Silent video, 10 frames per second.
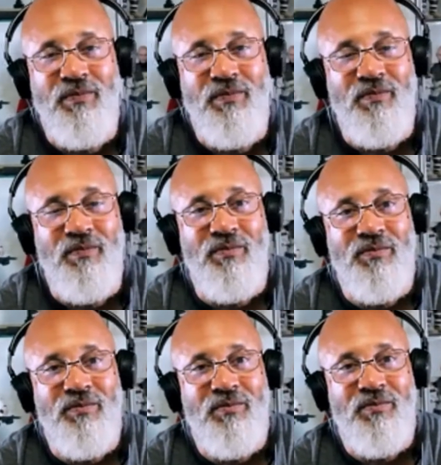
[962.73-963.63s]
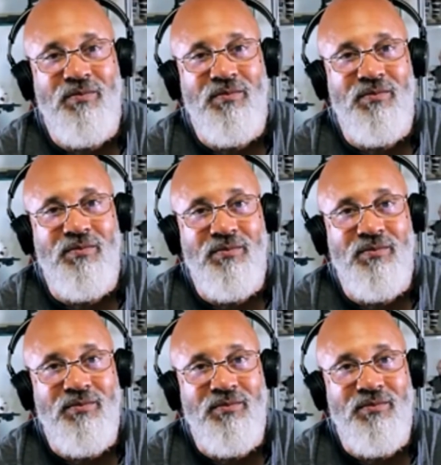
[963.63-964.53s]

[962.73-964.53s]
Nobody speaks.